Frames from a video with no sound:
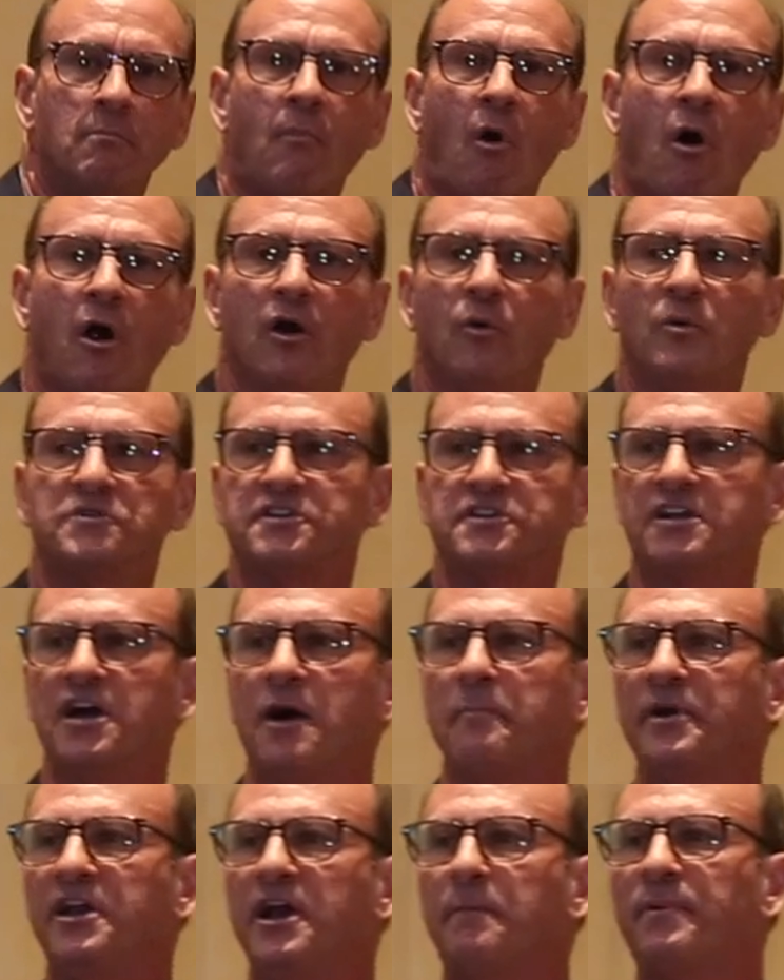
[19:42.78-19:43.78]
Mario was a
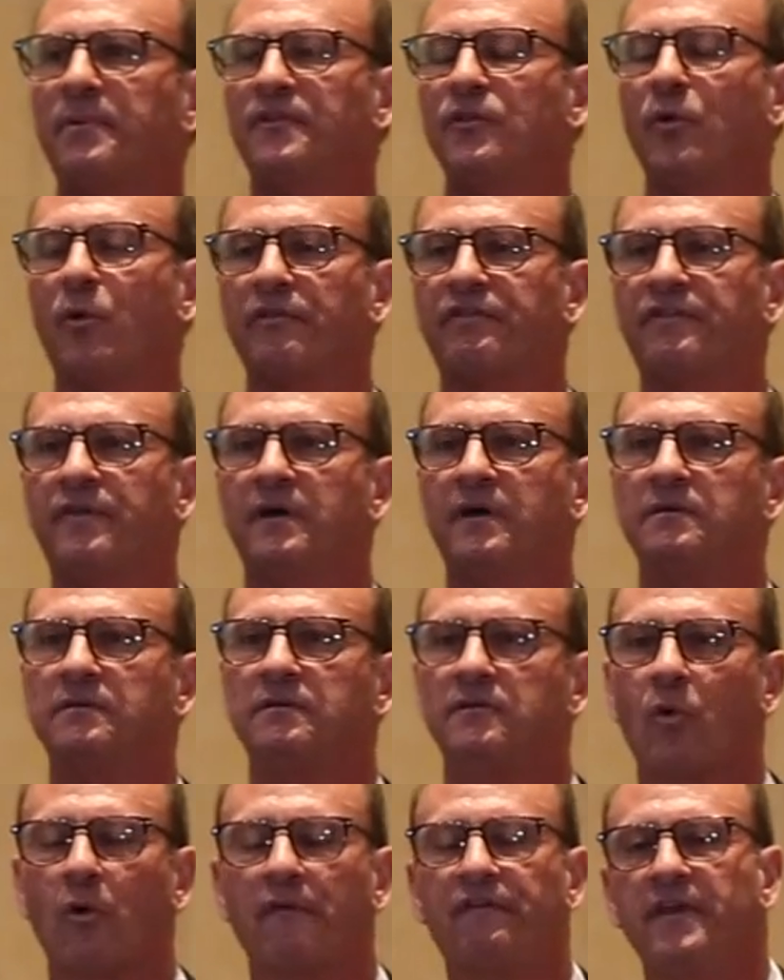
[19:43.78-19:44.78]
company up in north,
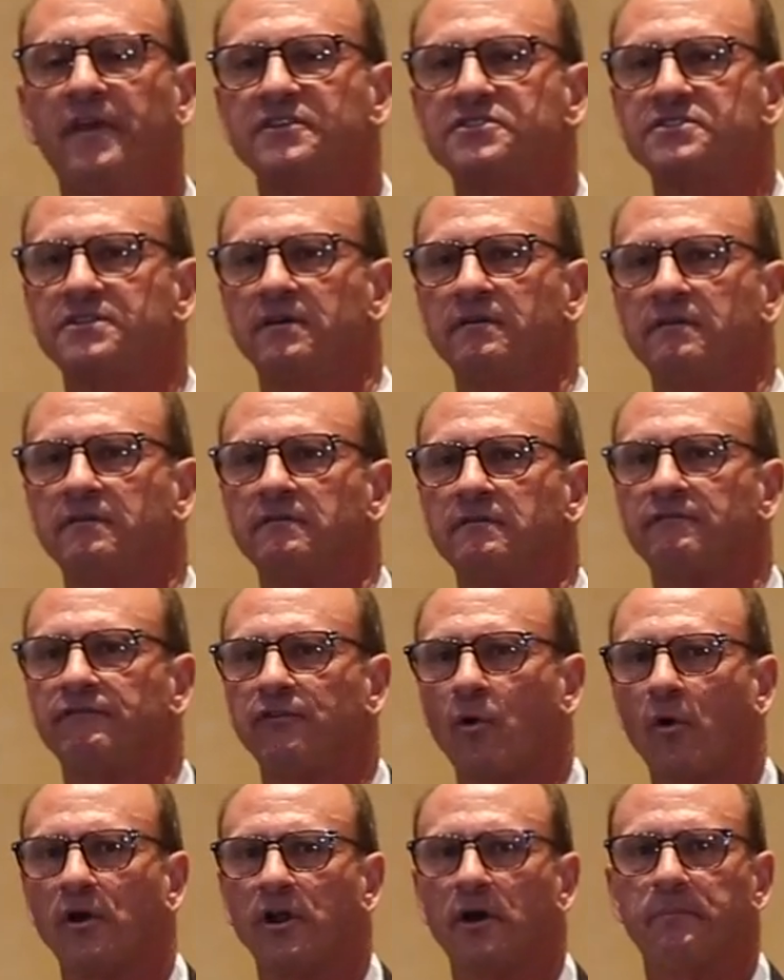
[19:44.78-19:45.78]
northeast
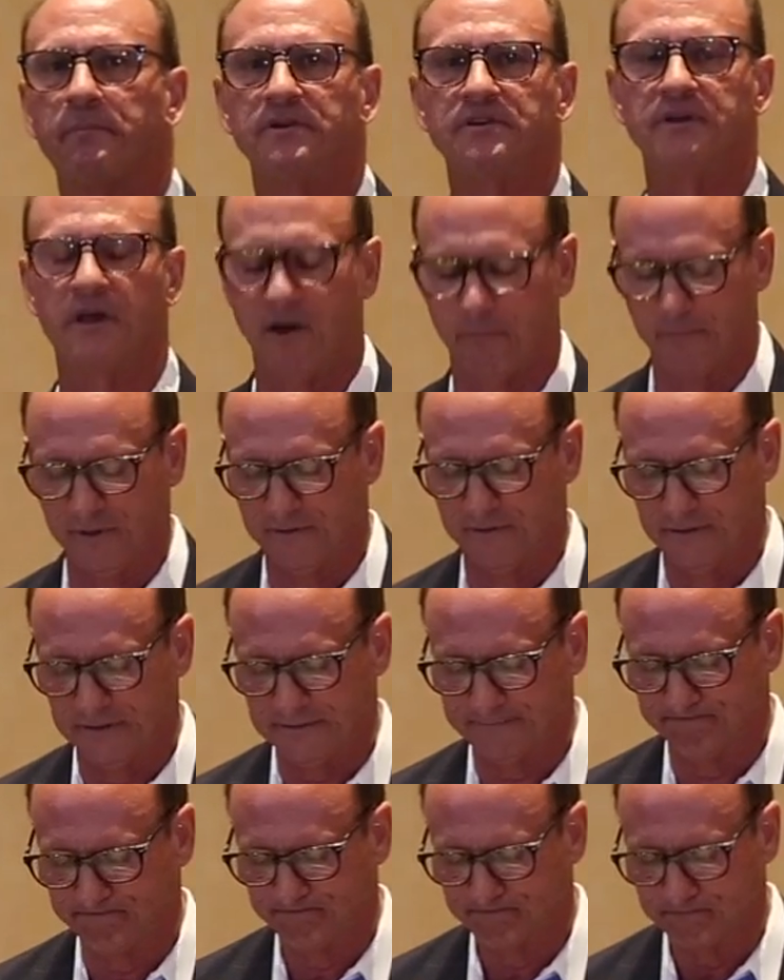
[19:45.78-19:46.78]
Florida, up in, up,
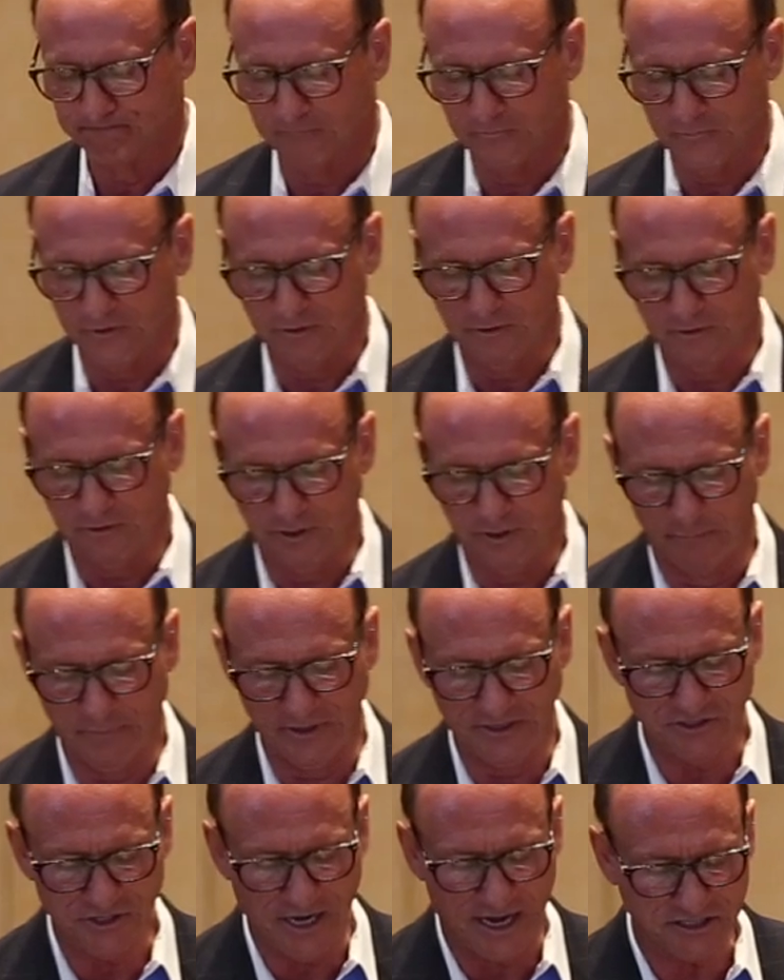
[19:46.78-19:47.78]
in, up in